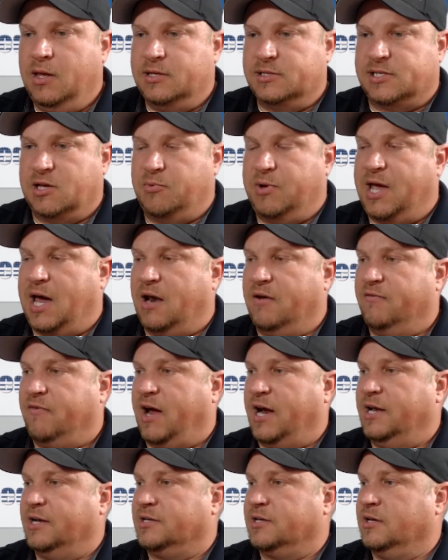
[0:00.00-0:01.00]
So we got
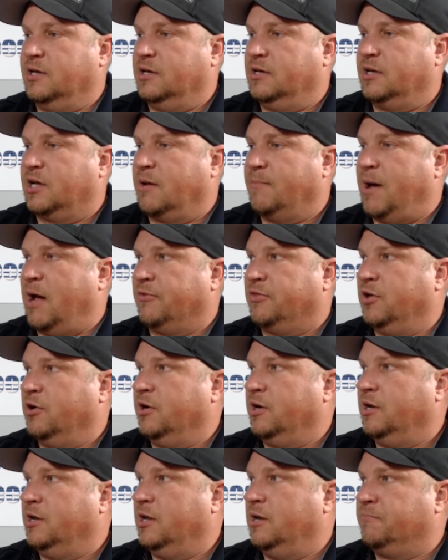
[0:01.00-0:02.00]
invited to come out there
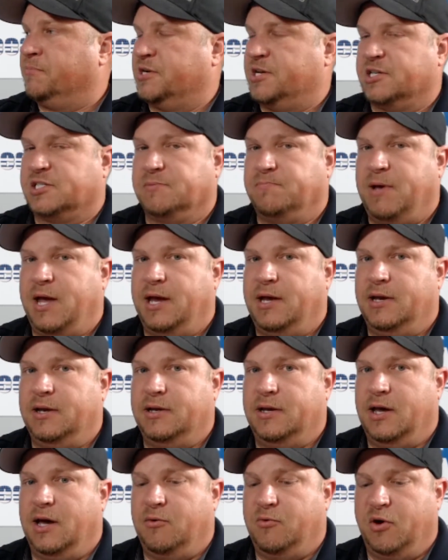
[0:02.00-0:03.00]
and participate,
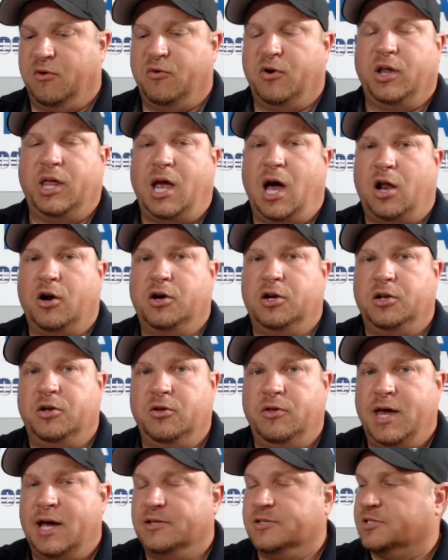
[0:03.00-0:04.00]
and we're really honored to
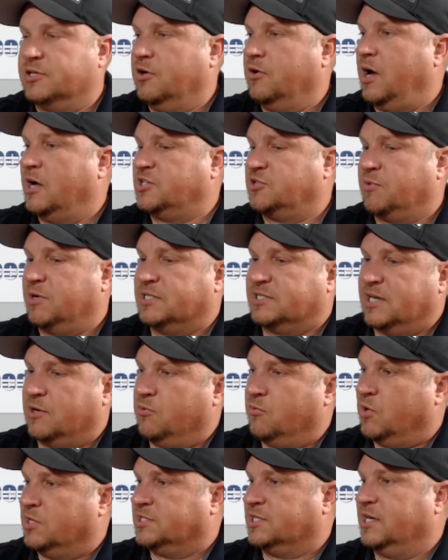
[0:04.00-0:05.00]
do that. So I just want to say
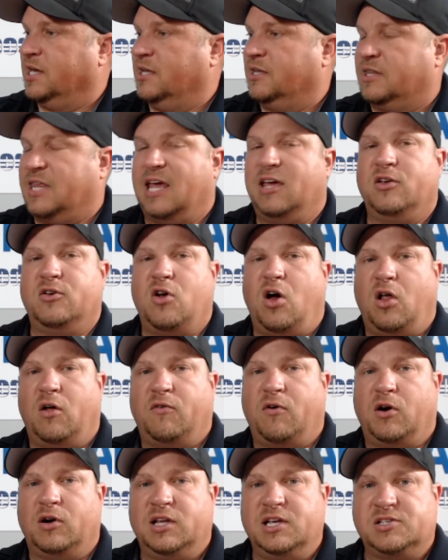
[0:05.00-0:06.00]
once again, thank you to all
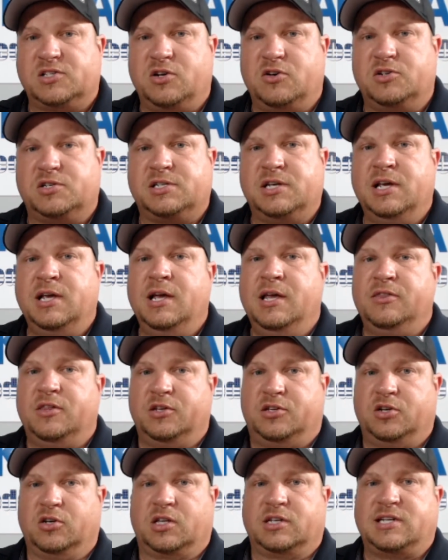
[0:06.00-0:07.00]
of our listeners
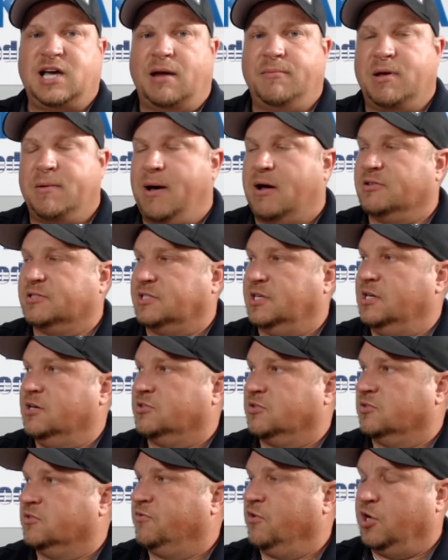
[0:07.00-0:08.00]
that took the time to come out and see
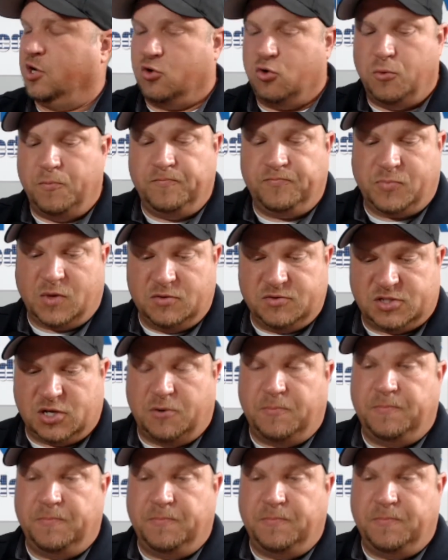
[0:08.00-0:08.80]
us. It was very cool. So,